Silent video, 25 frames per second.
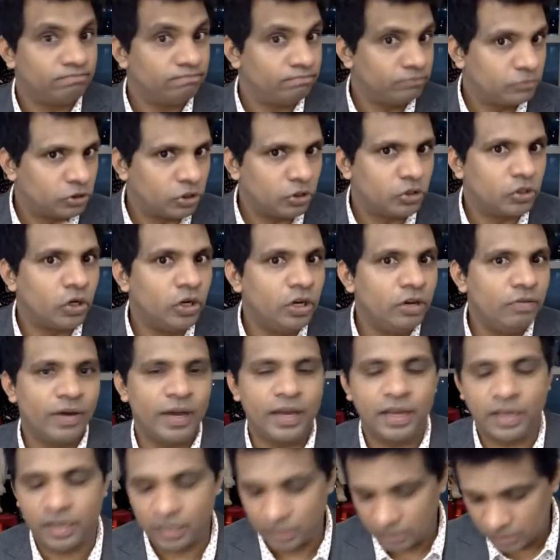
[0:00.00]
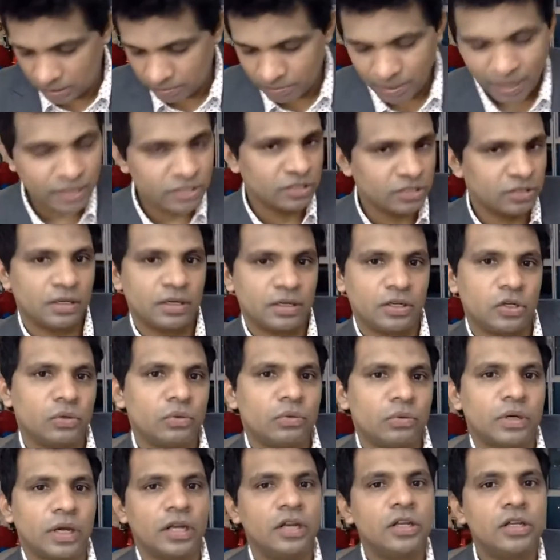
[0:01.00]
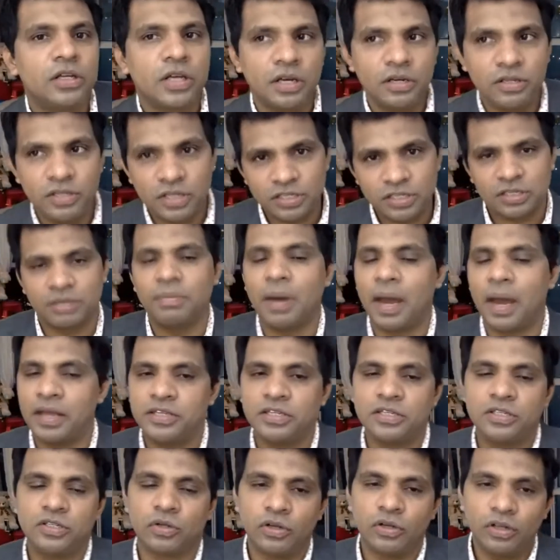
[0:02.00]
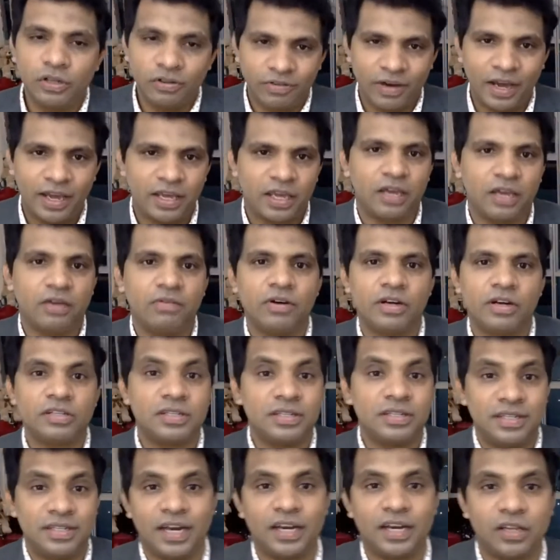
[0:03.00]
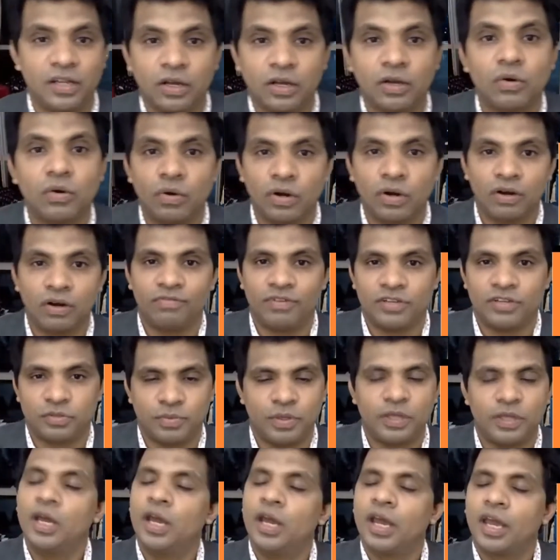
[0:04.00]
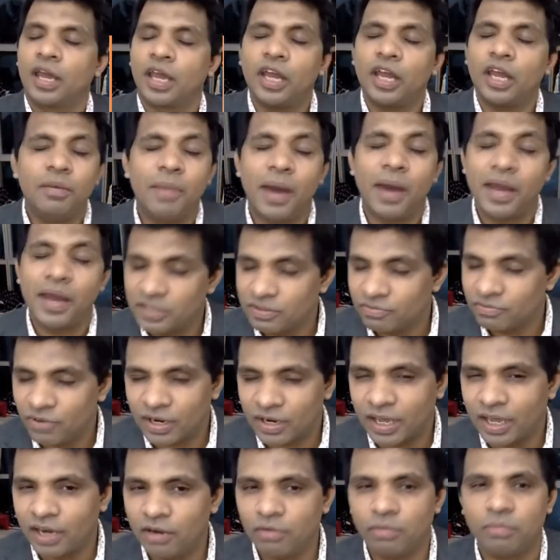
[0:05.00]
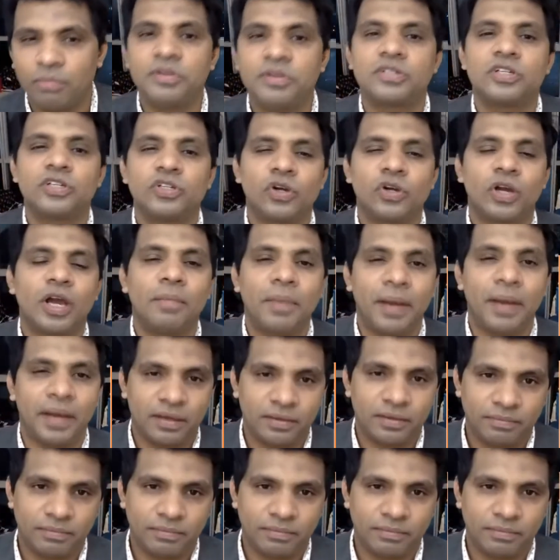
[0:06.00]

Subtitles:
So 25, imagine, you can just imagine 25 keywords is there in a Google first page. Can you imagine what kind of business you can make?